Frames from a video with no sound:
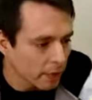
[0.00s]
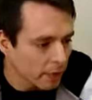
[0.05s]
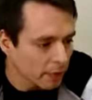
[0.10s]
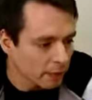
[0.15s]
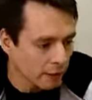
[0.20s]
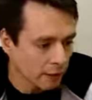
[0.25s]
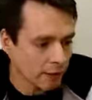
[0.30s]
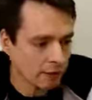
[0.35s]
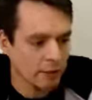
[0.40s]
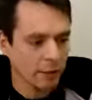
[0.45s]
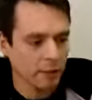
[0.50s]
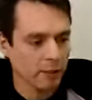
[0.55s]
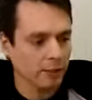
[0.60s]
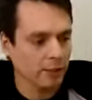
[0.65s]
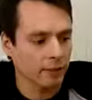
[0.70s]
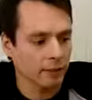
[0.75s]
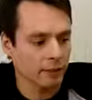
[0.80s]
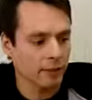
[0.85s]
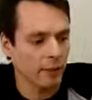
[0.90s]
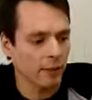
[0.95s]
The criteria
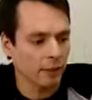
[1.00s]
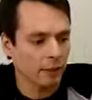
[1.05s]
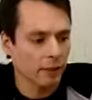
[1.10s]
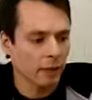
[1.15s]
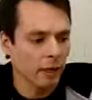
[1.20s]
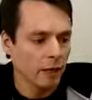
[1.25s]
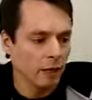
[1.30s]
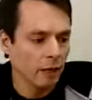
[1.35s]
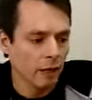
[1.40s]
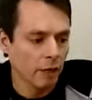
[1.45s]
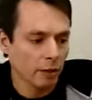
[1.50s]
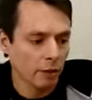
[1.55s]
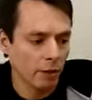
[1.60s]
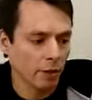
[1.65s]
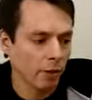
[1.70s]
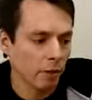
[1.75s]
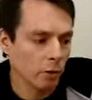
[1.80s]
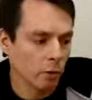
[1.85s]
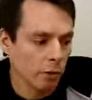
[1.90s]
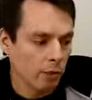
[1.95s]
says that,
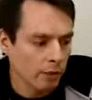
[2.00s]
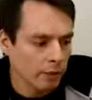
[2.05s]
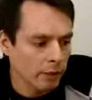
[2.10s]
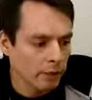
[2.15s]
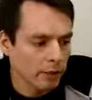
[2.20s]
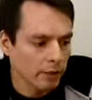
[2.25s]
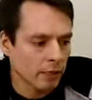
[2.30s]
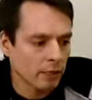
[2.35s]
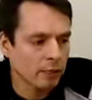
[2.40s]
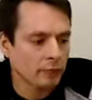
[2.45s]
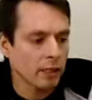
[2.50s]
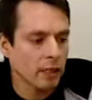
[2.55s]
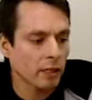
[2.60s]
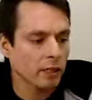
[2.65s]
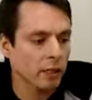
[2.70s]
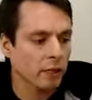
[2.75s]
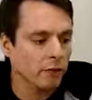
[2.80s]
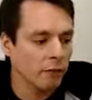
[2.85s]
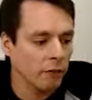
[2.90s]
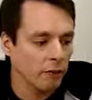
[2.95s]
number 1, does the
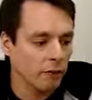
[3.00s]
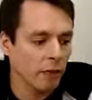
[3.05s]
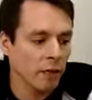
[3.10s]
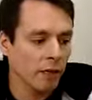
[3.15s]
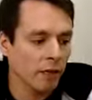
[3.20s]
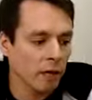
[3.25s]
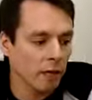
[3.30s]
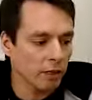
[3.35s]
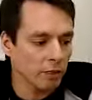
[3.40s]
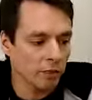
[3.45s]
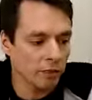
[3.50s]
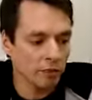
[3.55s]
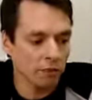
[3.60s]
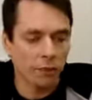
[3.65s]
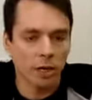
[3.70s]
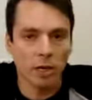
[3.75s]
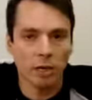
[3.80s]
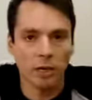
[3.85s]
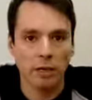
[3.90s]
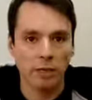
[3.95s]
activity engage
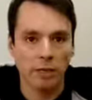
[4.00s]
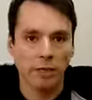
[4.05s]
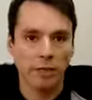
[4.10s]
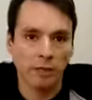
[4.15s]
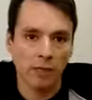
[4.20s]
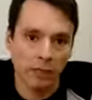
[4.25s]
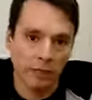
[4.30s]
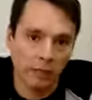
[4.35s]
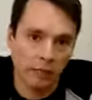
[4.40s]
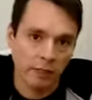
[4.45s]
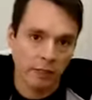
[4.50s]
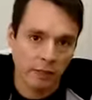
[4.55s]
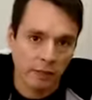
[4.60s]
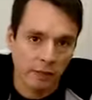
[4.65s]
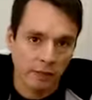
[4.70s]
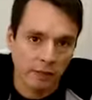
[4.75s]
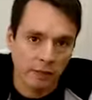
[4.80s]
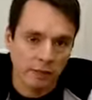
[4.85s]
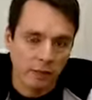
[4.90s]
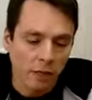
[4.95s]
learner
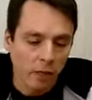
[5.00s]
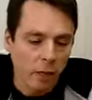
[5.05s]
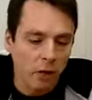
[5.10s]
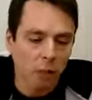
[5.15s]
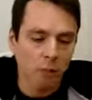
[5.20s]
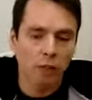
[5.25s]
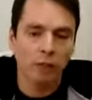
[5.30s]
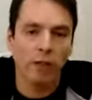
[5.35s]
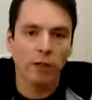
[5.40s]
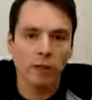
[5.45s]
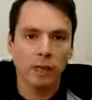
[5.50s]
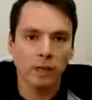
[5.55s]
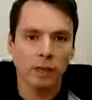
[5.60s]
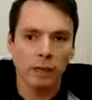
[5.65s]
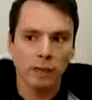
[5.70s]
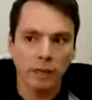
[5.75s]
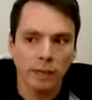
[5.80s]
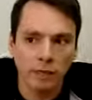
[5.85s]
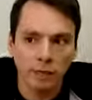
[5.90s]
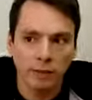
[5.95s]
interest? We think
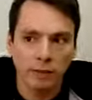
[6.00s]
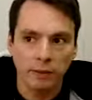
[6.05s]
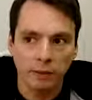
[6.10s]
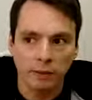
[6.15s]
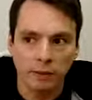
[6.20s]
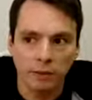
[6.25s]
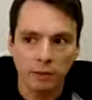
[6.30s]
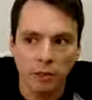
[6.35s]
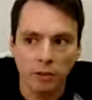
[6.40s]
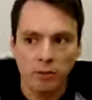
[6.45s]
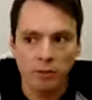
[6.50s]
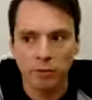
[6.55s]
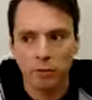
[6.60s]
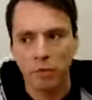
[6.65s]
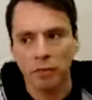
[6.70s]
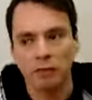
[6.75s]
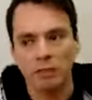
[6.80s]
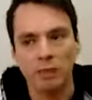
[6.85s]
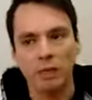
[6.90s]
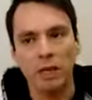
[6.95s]
that yes, because
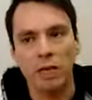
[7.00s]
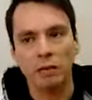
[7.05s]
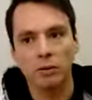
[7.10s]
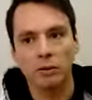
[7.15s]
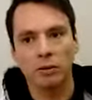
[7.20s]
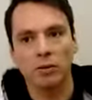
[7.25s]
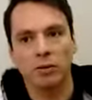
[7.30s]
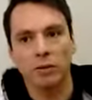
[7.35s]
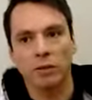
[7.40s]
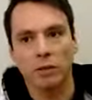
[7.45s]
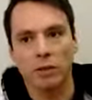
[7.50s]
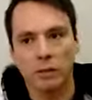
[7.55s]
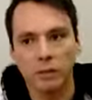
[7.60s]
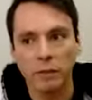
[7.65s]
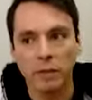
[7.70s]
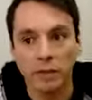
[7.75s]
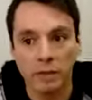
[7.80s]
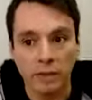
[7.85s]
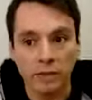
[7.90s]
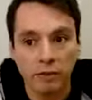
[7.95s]
eating out is
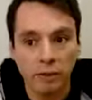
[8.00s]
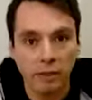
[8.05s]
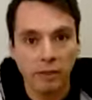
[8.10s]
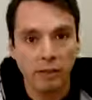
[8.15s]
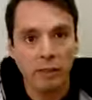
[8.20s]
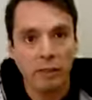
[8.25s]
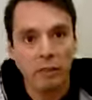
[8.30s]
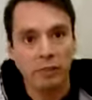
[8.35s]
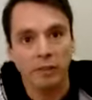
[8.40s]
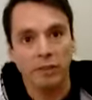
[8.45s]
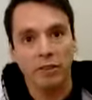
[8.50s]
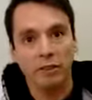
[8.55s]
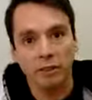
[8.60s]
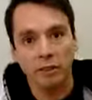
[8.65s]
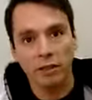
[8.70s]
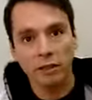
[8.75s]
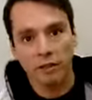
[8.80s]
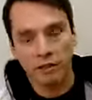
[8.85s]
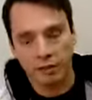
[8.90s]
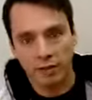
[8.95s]
an activity that
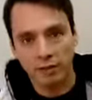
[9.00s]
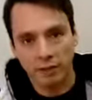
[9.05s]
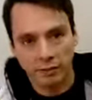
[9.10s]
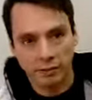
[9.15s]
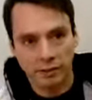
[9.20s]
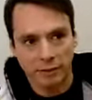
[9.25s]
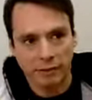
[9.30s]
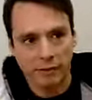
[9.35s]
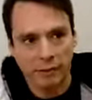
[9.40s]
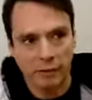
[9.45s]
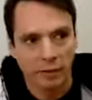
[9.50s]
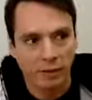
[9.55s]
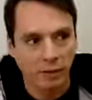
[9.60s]
teenagers